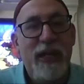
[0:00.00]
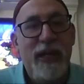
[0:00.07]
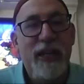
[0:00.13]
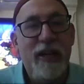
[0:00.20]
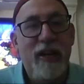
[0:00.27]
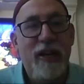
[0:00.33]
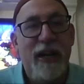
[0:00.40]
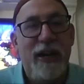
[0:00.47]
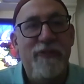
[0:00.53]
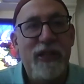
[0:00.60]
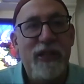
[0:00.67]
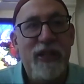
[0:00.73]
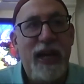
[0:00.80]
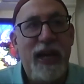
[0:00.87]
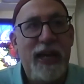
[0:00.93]
in here every
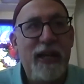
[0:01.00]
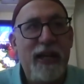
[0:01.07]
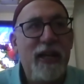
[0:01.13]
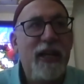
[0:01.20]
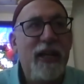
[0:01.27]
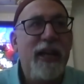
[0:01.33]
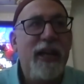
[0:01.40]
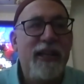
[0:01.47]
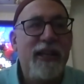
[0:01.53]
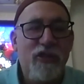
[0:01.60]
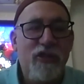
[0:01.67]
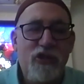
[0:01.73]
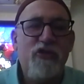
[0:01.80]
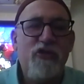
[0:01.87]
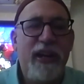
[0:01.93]
day, it's a
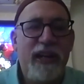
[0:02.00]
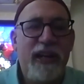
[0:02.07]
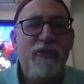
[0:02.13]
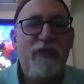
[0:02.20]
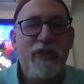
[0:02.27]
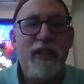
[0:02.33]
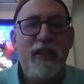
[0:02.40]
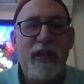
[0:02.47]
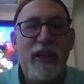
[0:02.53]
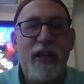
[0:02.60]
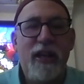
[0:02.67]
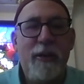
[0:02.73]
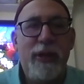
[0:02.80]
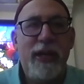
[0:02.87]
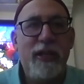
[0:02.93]
strange feeling
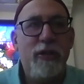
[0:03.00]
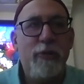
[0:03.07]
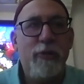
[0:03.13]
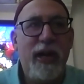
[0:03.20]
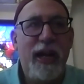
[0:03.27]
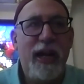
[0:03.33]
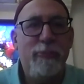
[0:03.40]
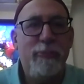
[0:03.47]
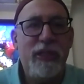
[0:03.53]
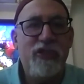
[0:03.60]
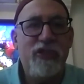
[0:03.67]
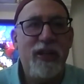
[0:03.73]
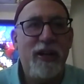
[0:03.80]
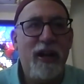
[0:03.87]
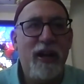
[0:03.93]
coming into an empty
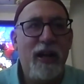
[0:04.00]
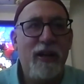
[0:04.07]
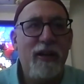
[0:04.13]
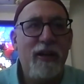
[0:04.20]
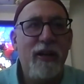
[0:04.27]
synagogue.